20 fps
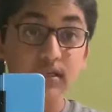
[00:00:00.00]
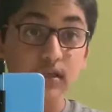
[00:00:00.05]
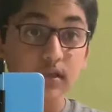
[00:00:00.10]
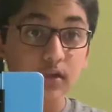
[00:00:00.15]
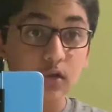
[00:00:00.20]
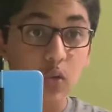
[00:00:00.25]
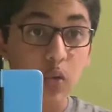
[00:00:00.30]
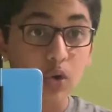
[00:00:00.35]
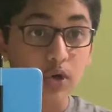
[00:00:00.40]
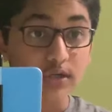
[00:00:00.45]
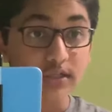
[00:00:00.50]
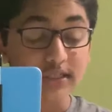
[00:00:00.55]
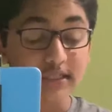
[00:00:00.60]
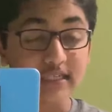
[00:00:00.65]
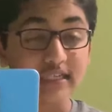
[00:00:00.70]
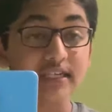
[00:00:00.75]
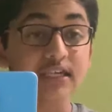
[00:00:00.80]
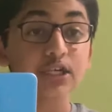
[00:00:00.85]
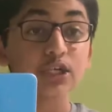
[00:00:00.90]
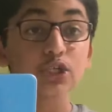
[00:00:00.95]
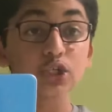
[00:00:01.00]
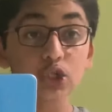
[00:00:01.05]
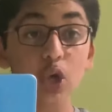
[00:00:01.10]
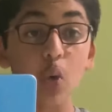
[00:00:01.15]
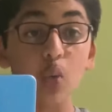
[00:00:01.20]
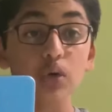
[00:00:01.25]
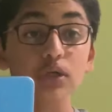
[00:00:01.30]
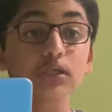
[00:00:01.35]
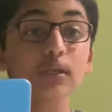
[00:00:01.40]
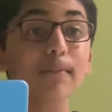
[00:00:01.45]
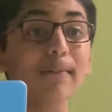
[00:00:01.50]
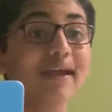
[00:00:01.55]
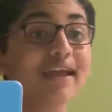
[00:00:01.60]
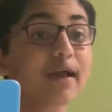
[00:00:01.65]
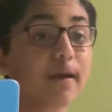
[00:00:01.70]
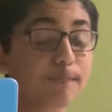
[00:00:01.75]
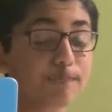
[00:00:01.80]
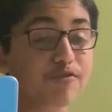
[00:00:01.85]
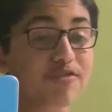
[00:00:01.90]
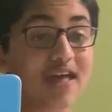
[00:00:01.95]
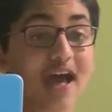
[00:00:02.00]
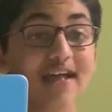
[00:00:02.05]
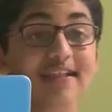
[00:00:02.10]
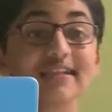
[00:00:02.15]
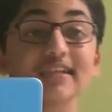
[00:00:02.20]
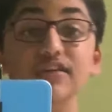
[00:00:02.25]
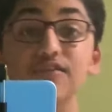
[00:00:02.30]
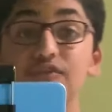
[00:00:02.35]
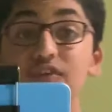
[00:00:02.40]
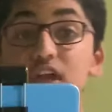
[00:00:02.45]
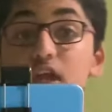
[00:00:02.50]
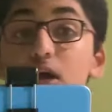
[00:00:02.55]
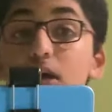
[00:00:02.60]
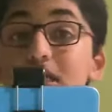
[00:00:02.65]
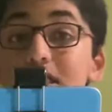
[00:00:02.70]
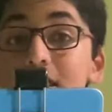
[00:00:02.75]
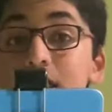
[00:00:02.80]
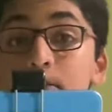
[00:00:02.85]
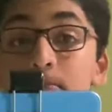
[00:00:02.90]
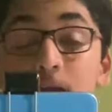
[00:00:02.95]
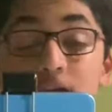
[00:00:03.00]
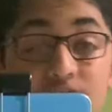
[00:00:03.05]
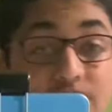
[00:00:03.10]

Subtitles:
still in quarantine. So, to make up for that, this video is going